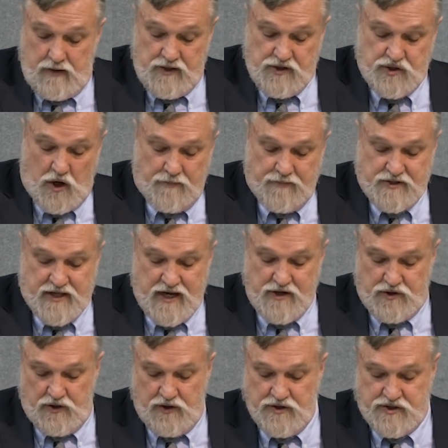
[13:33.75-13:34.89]
the psalmist
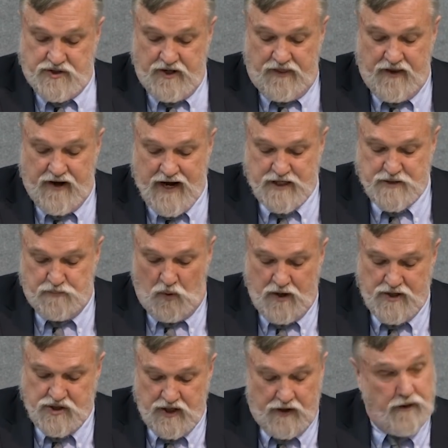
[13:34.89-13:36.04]
then turns to the next
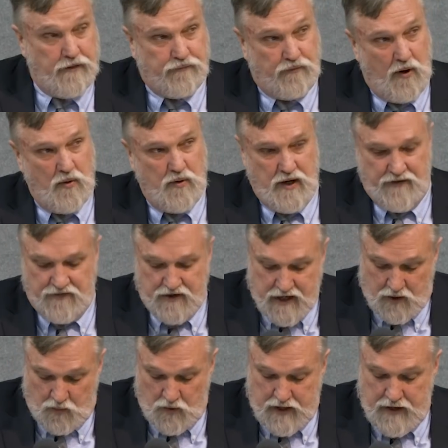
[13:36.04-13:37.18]
point Shall the throne of
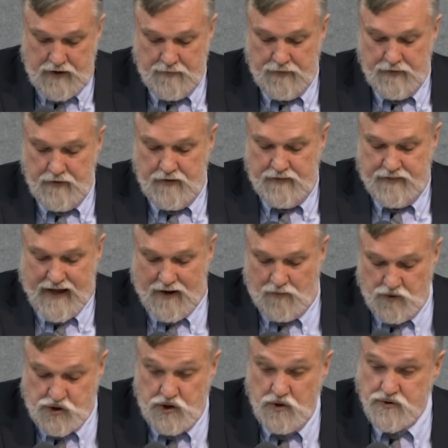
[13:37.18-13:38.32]
iniquity, that
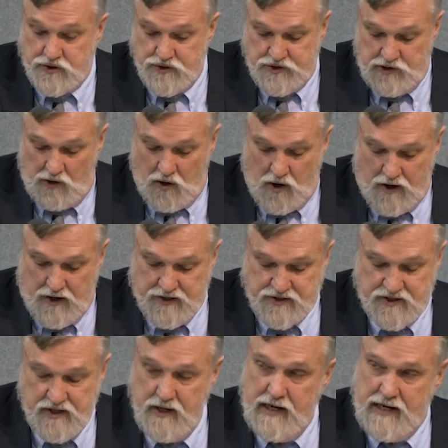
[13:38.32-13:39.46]
which uses
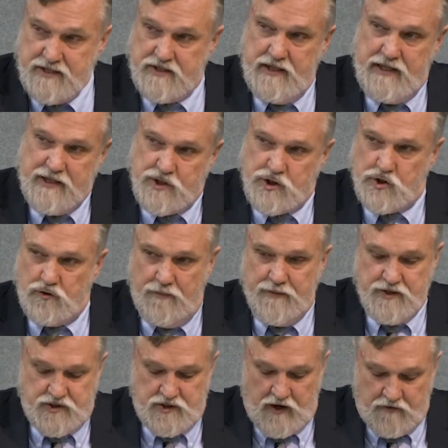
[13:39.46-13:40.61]
laws as
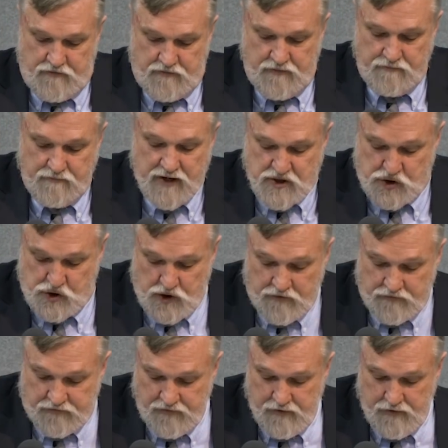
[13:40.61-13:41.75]
instruments of
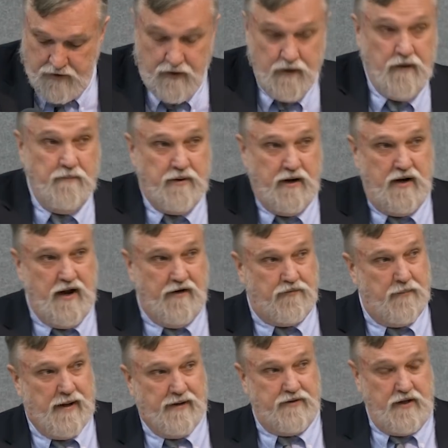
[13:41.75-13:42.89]
mischief, but enough
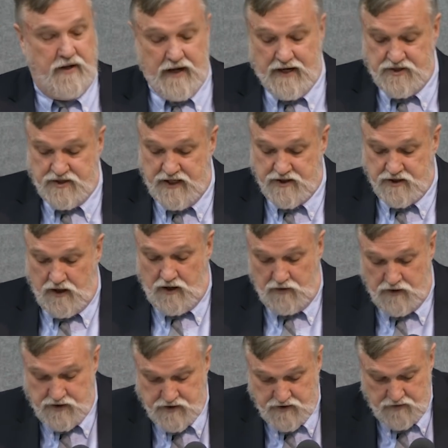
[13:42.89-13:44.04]
about the United States
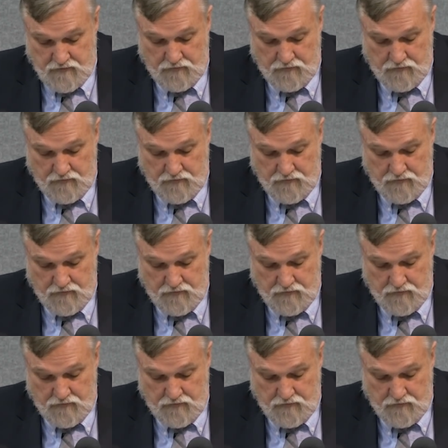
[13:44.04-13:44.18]
Congress,